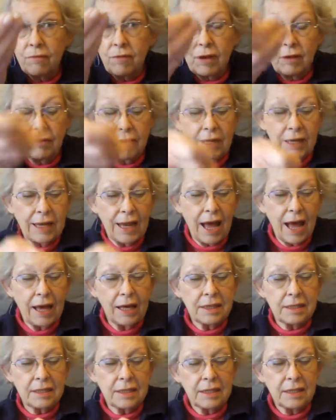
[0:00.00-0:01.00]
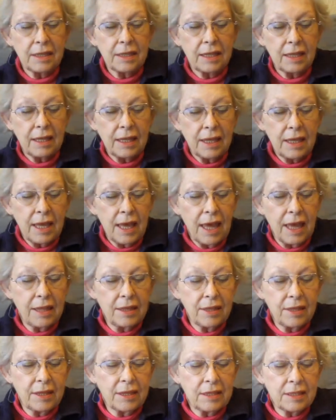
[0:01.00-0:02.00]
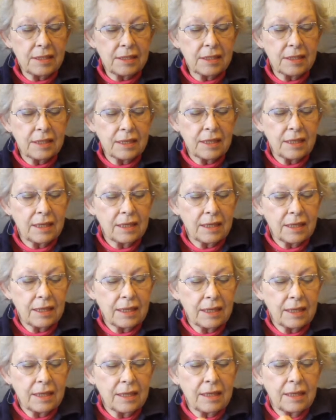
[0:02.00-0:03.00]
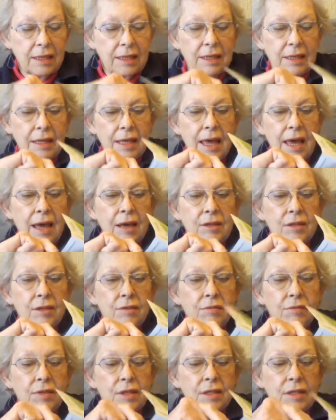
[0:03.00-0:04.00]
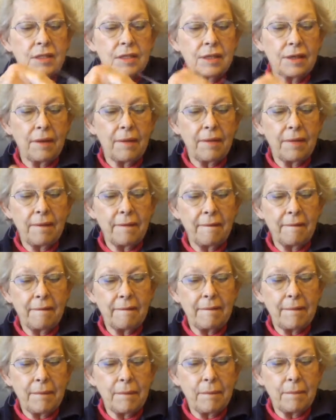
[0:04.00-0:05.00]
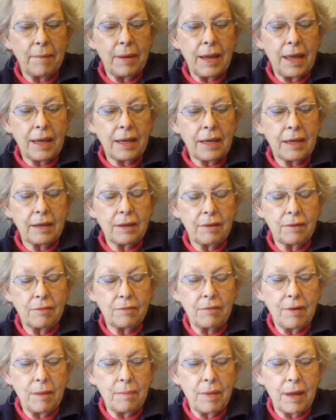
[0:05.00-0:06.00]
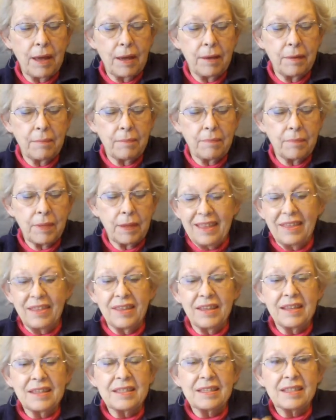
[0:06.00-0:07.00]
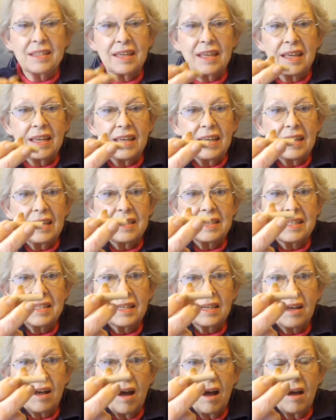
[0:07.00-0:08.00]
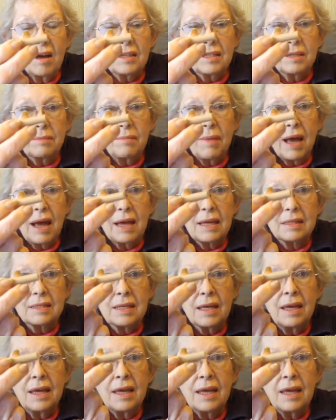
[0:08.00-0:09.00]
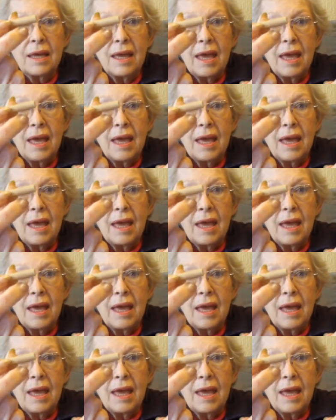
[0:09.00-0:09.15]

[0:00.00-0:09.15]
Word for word: very light and this out of this uh, black rubber, this is the cartomizer